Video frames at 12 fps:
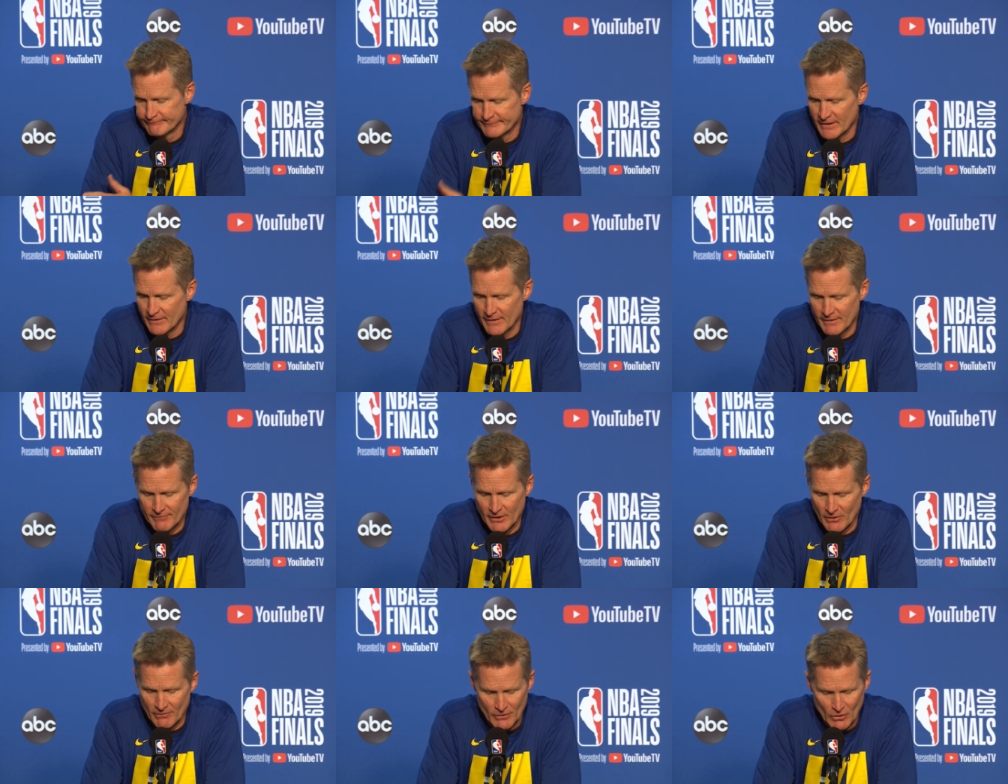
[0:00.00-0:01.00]
the, the, you
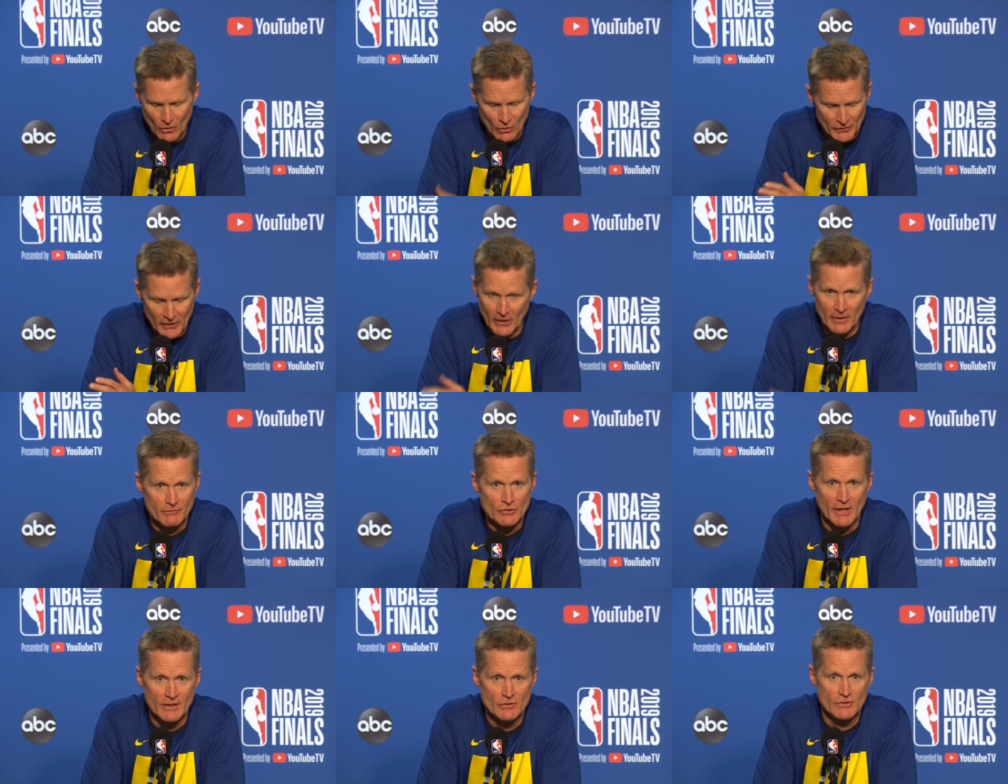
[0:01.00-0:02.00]
know, the whole narrative
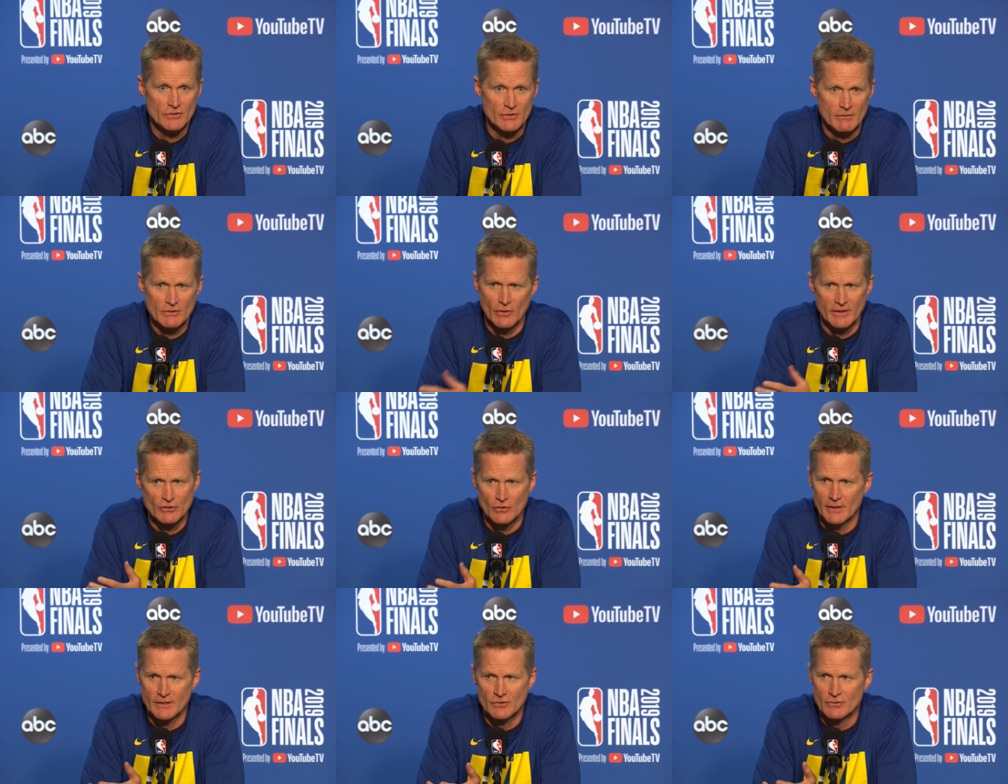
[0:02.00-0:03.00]
changes. And so it's
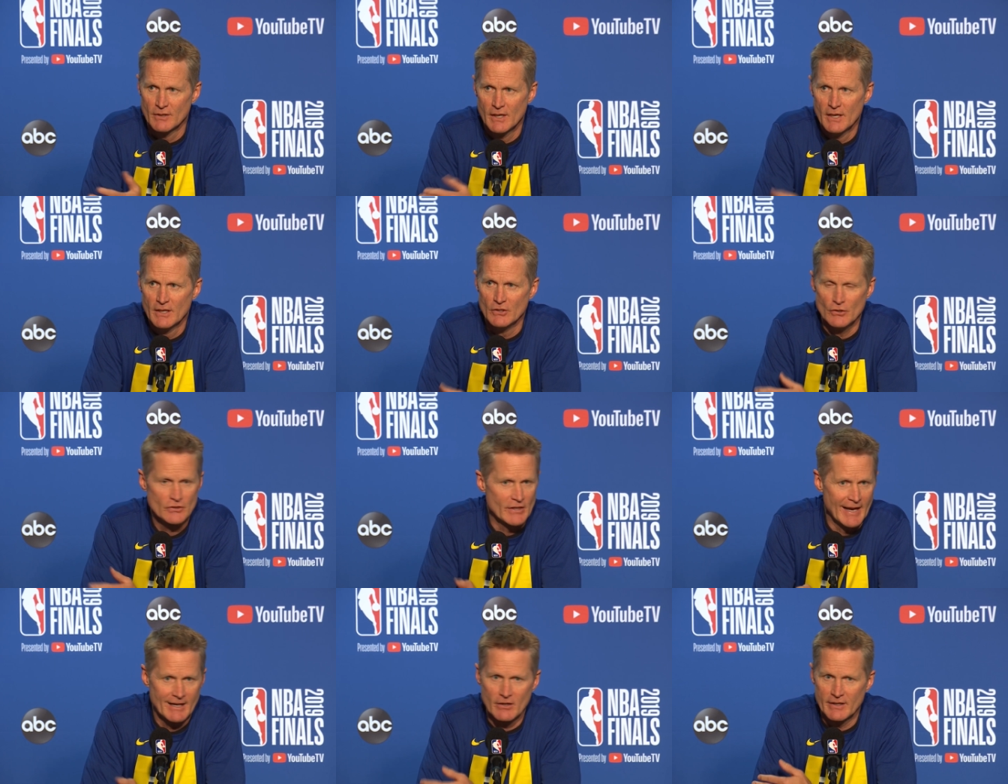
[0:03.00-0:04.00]
it's you just
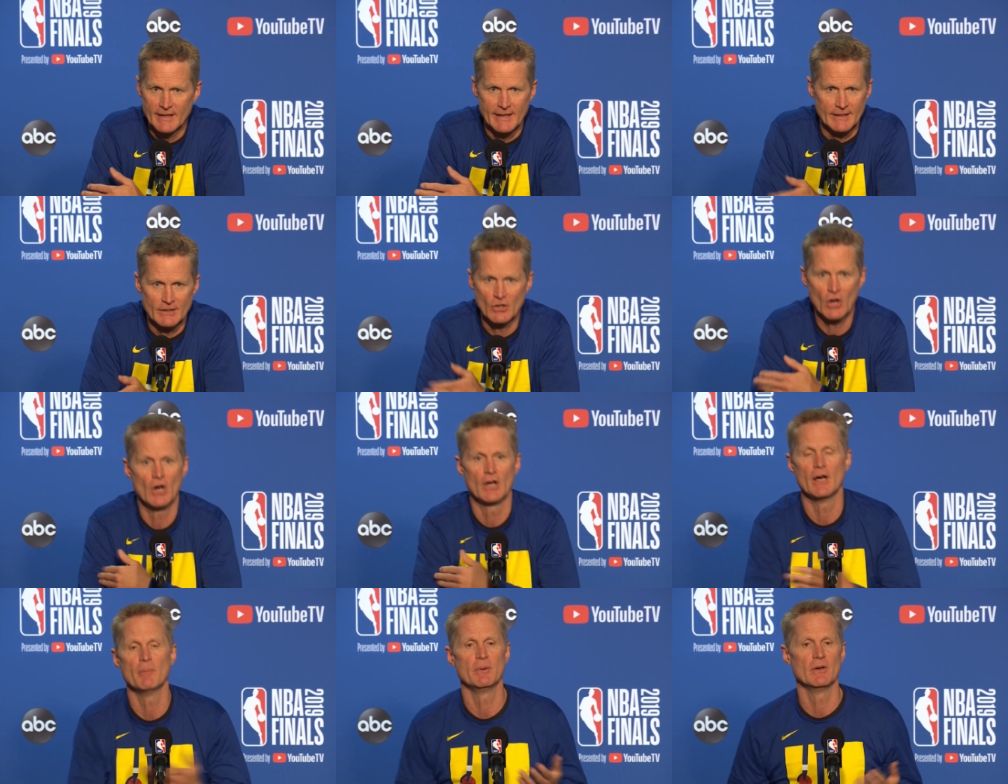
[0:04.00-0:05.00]
can't get caught
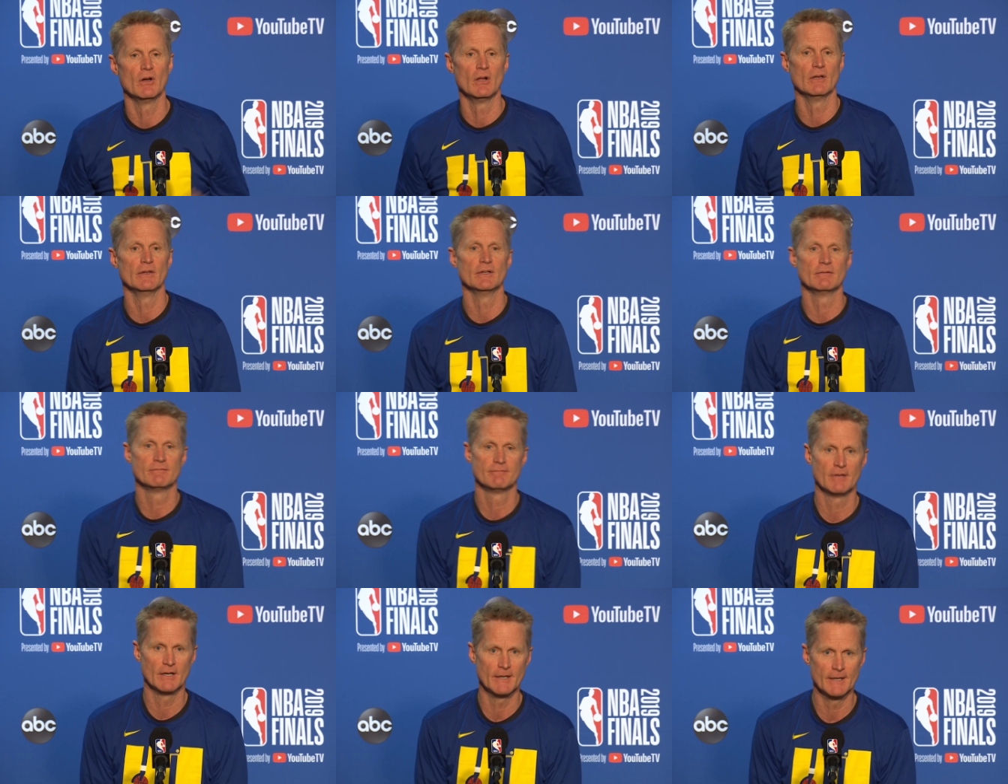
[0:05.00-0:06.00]
up in all the
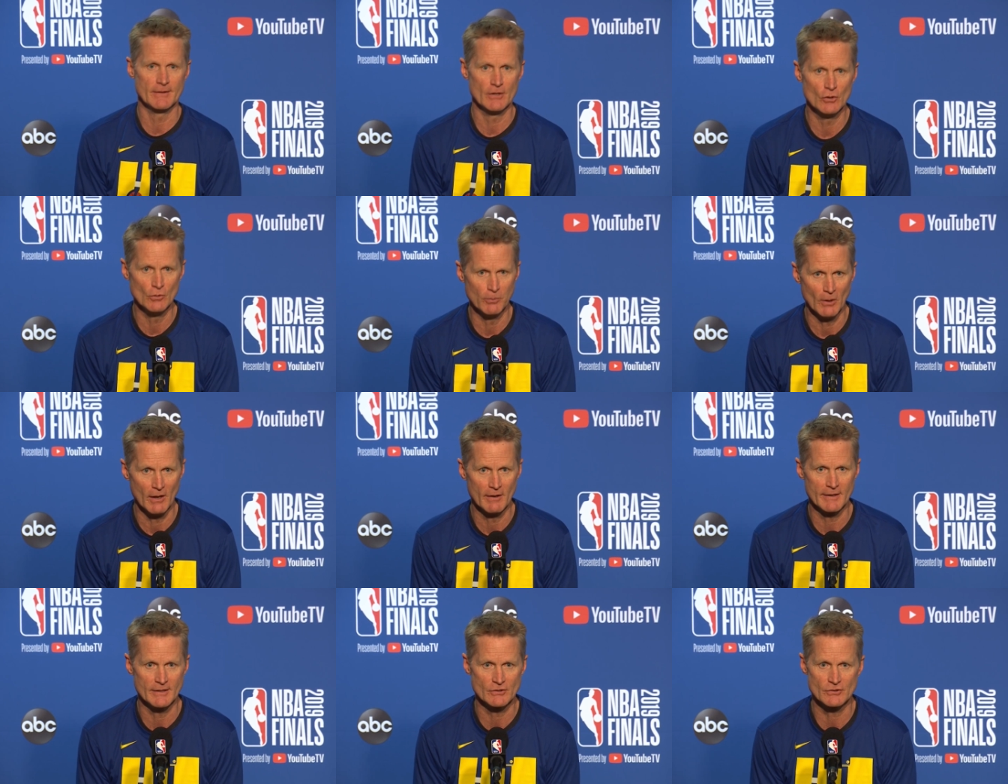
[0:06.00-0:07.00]
uh, the
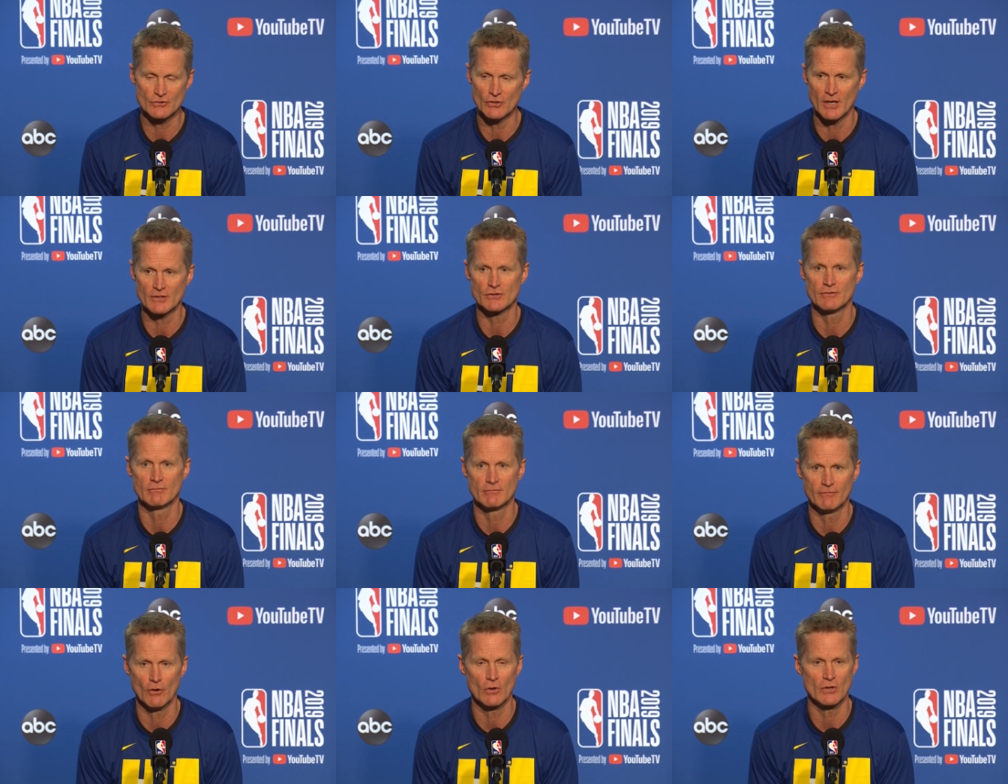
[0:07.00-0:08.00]
hoopla. It's just
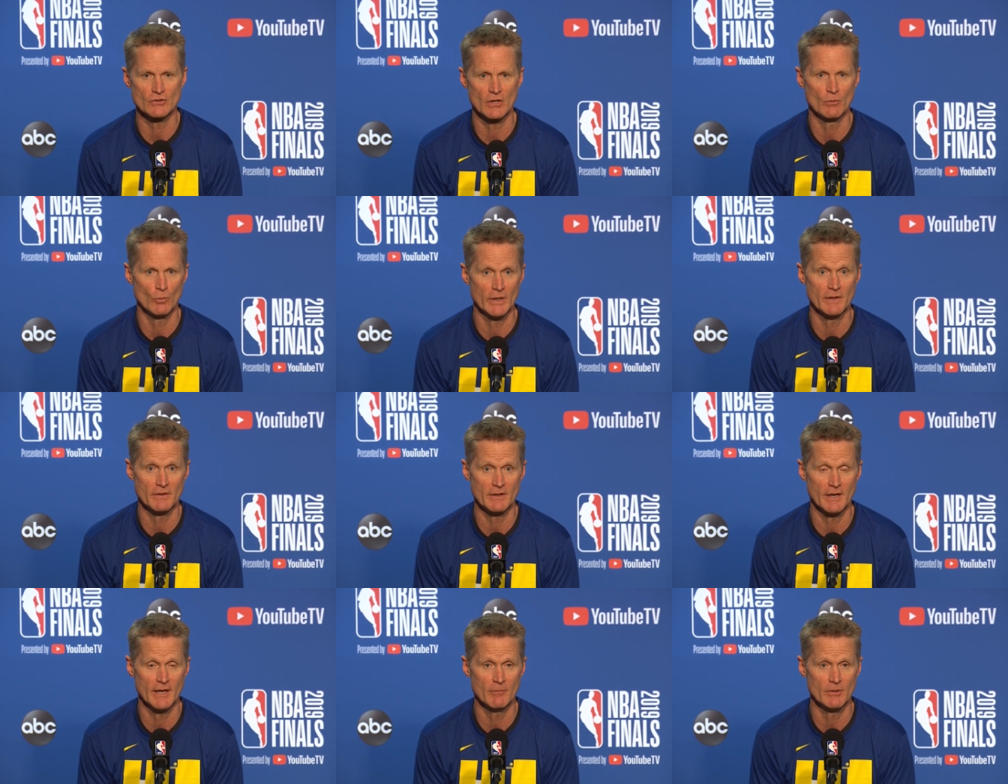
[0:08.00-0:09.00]
focus on winning the
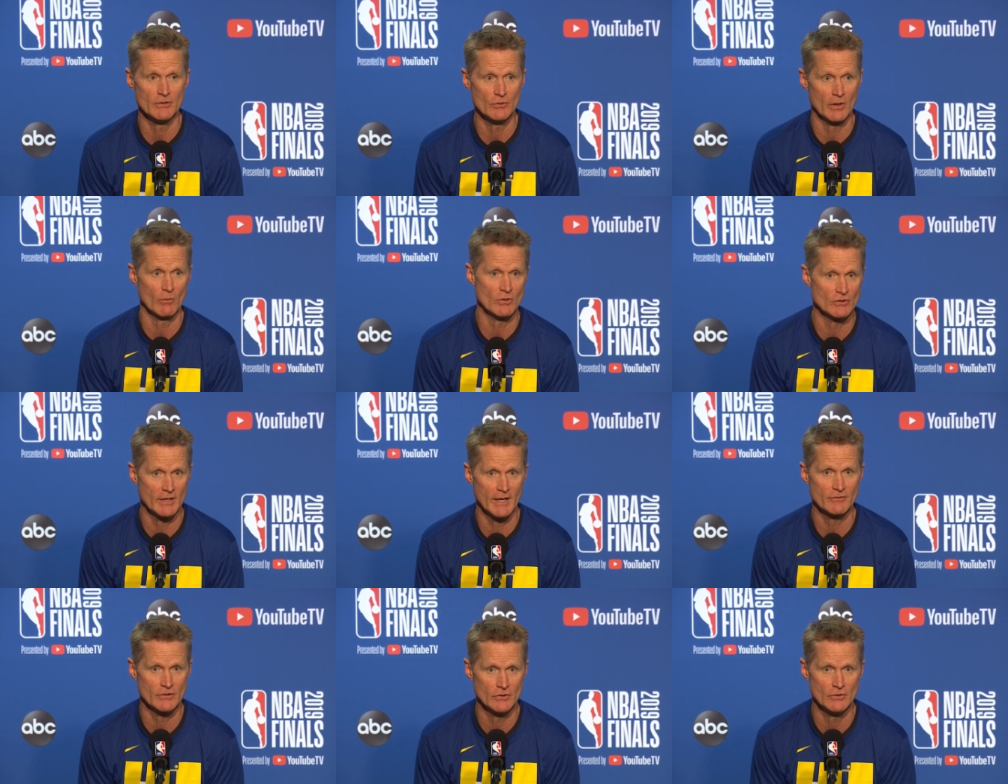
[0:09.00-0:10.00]
game and doing what you
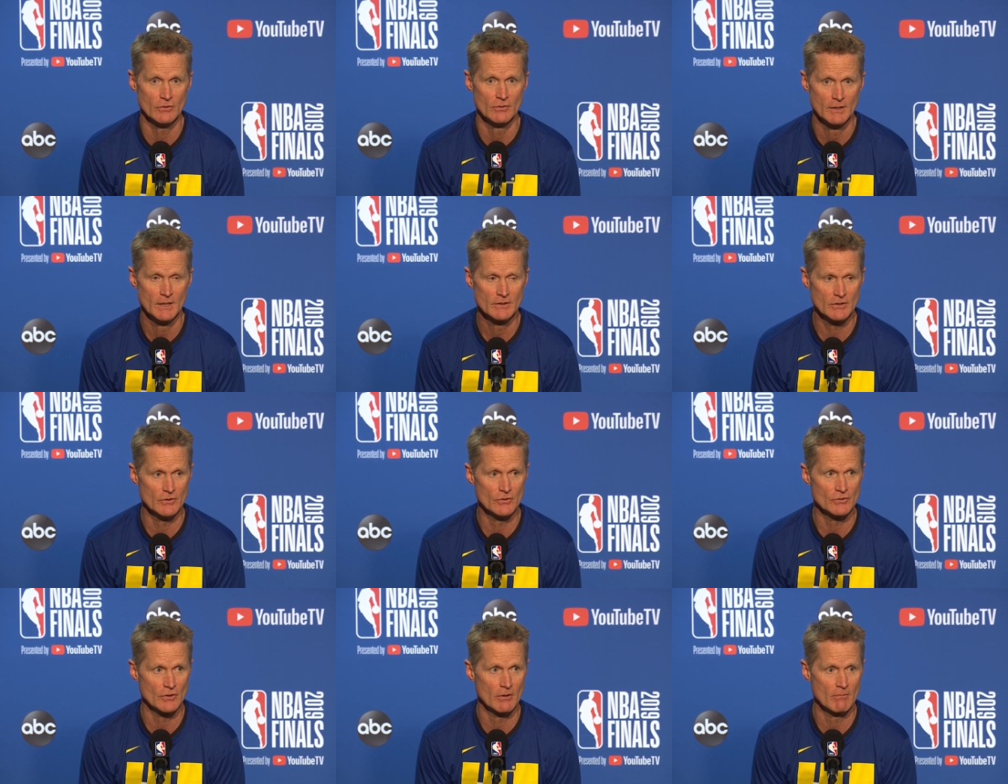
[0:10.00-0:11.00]
have to do to do
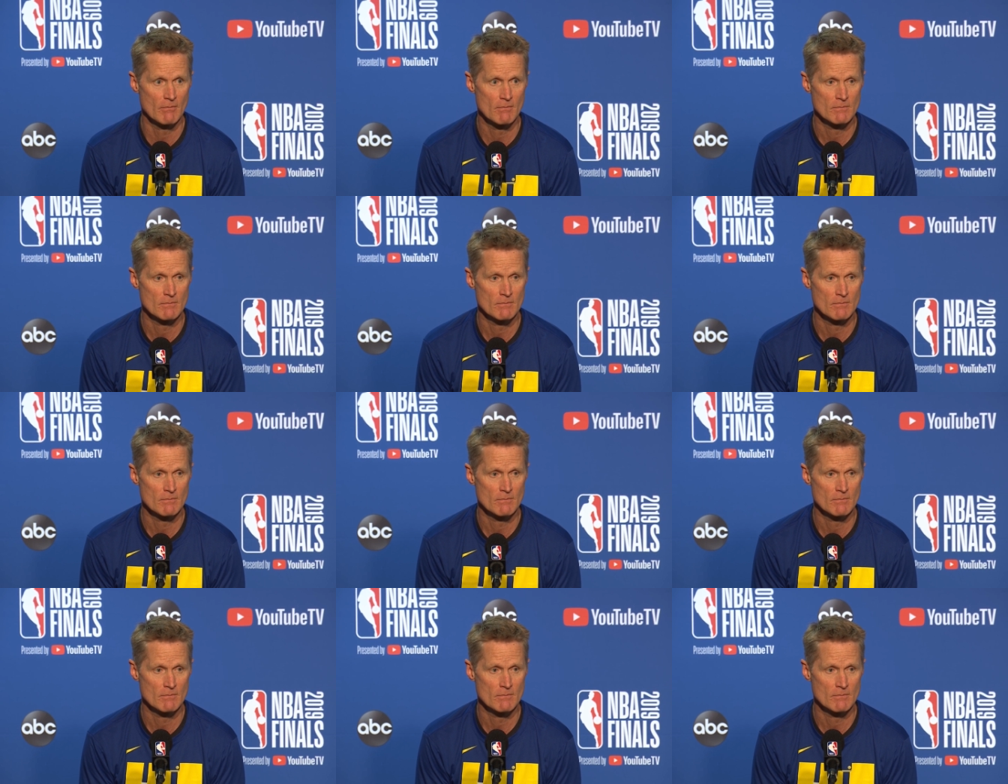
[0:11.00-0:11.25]
so.